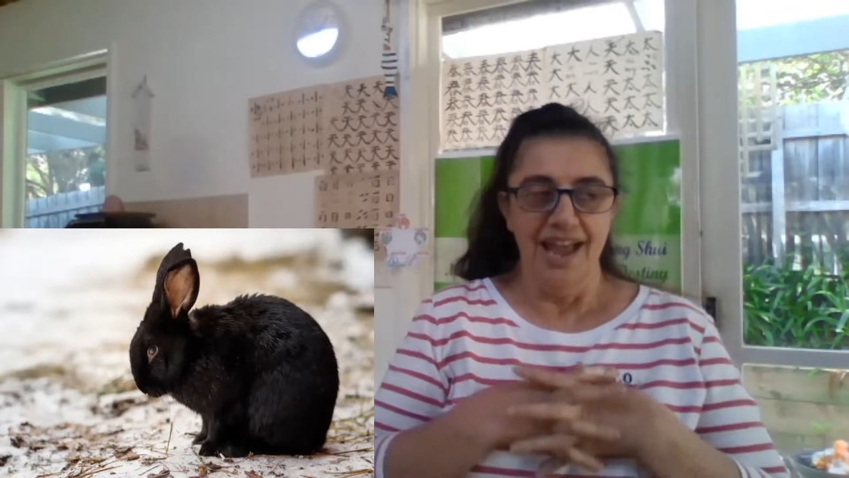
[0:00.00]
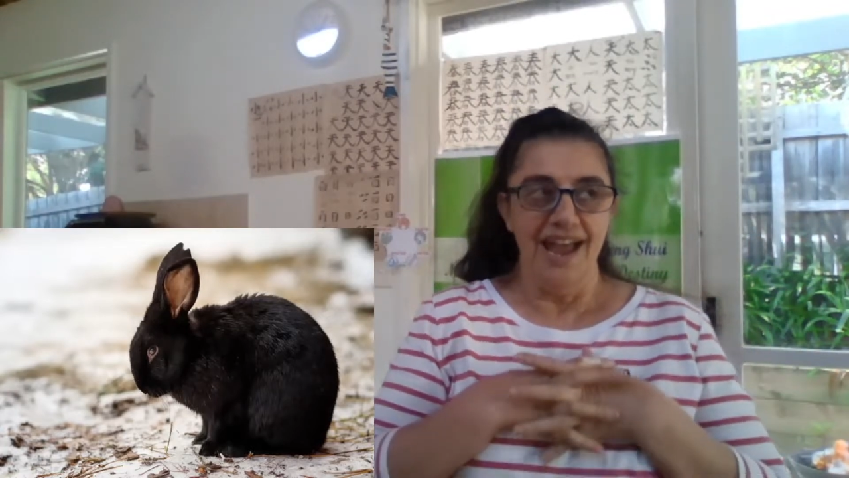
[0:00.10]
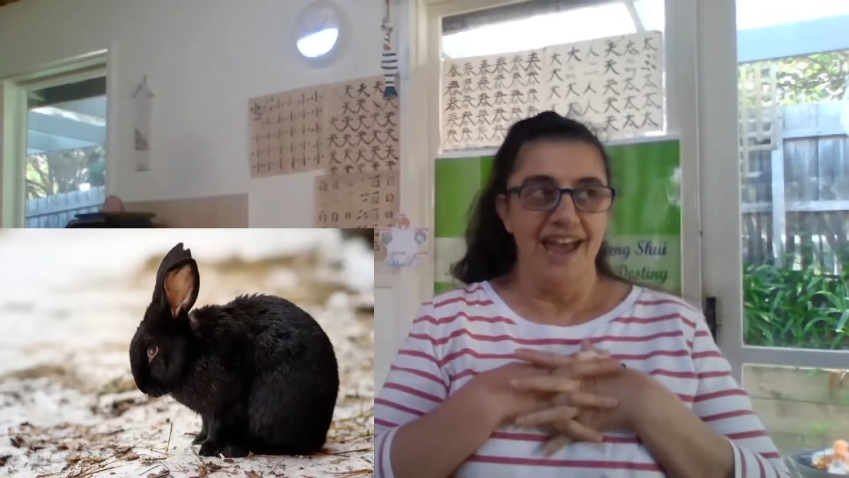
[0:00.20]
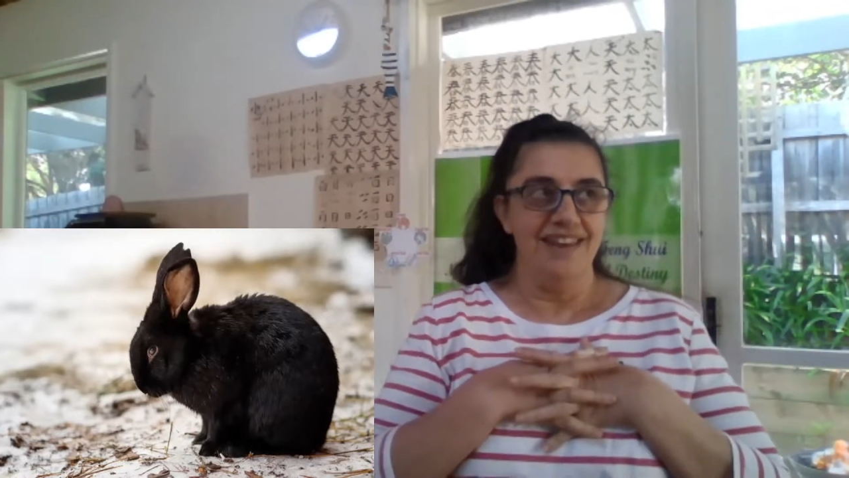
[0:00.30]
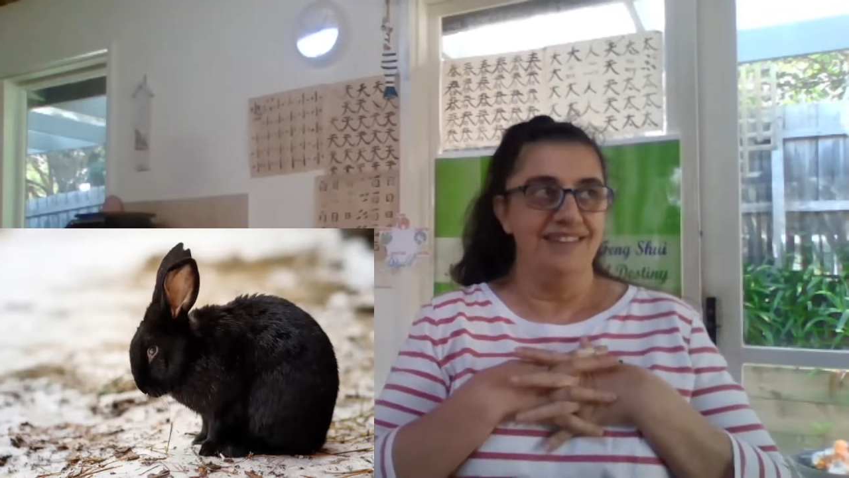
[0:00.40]

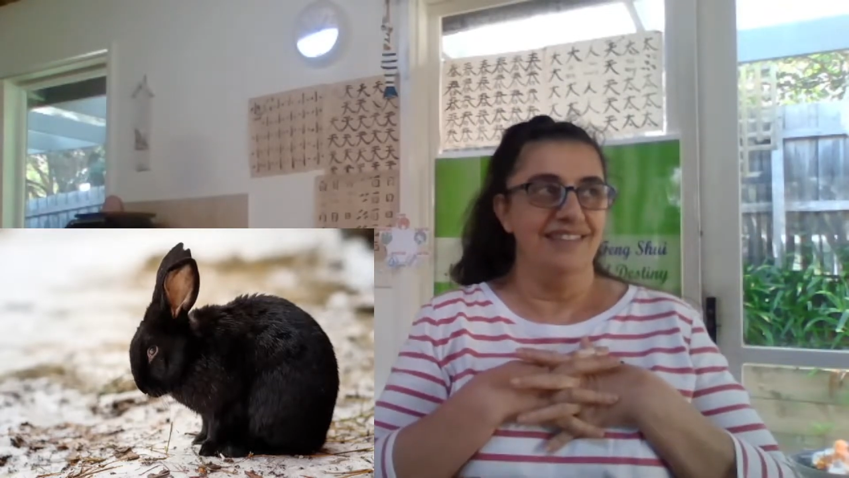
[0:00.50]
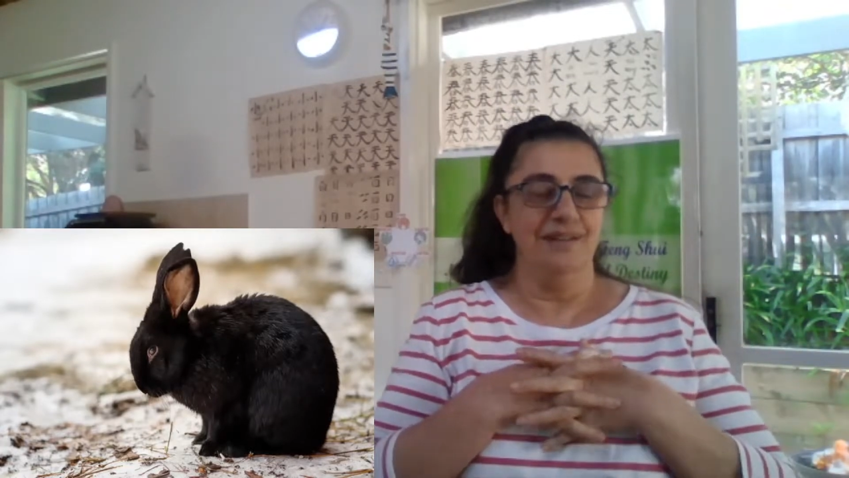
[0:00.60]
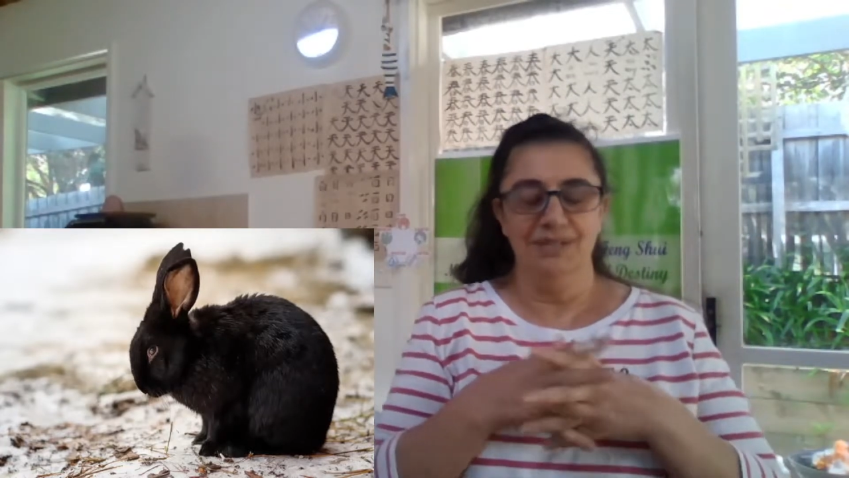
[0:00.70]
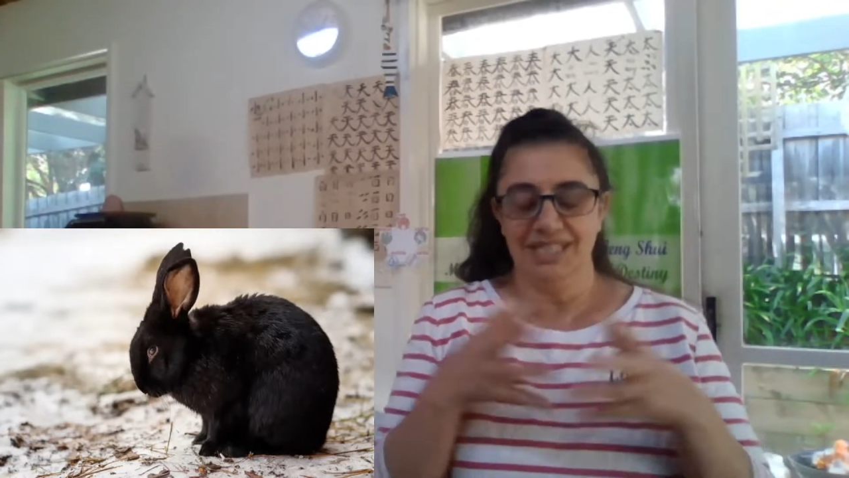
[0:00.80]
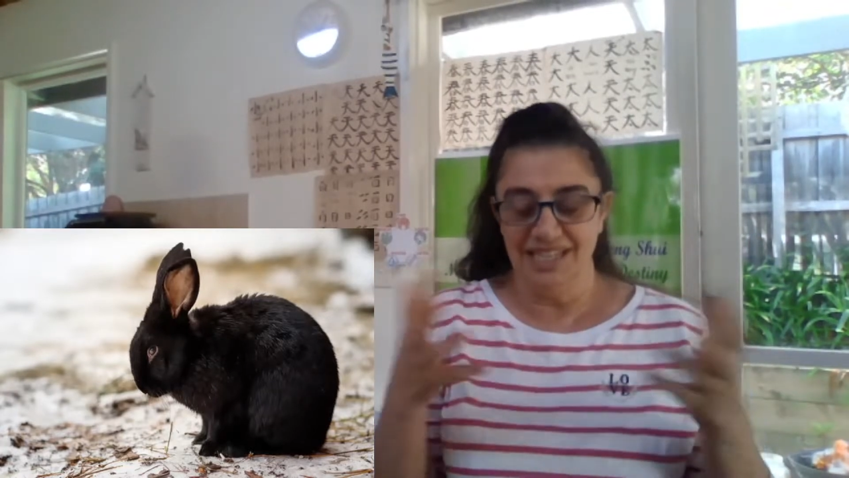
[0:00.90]
And
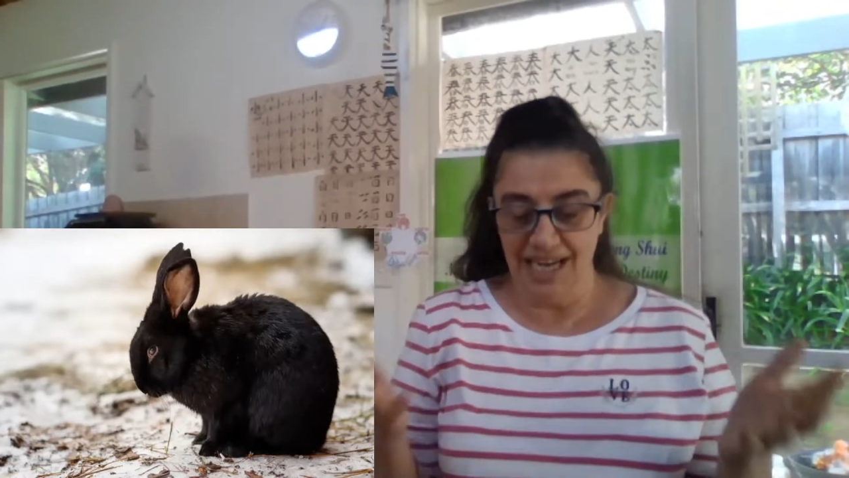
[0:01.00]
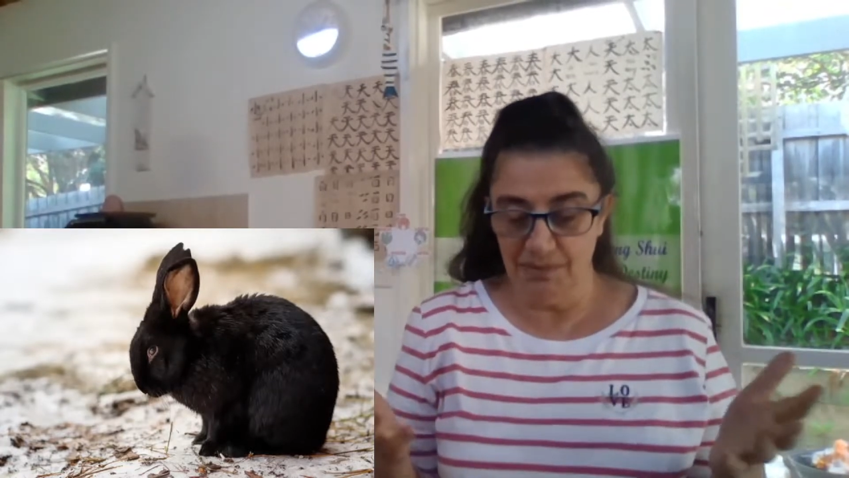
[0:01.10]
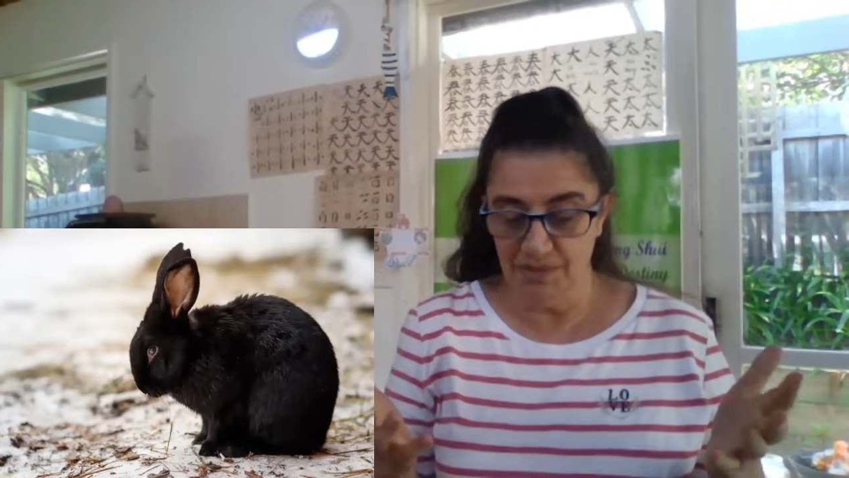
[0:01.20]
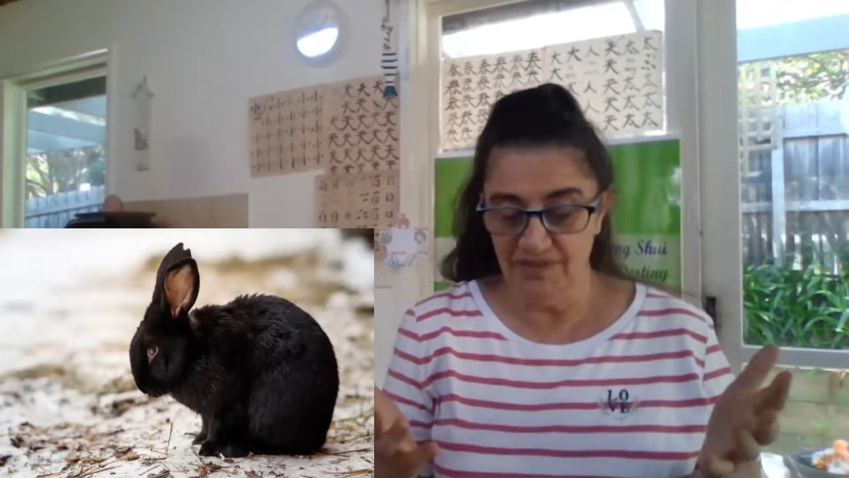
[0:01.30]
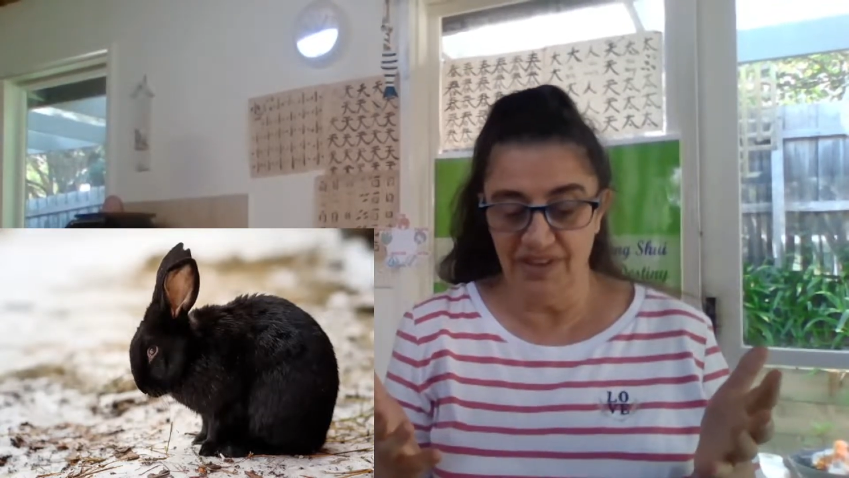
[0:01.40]
that was the
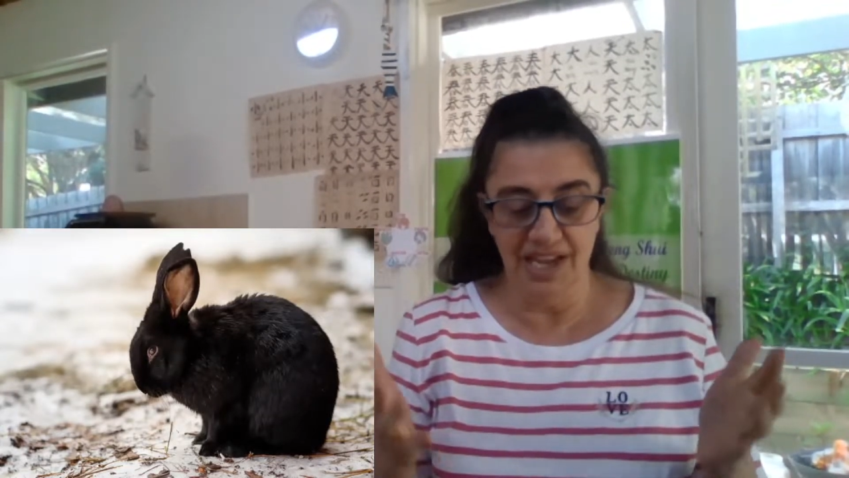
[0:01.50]
name of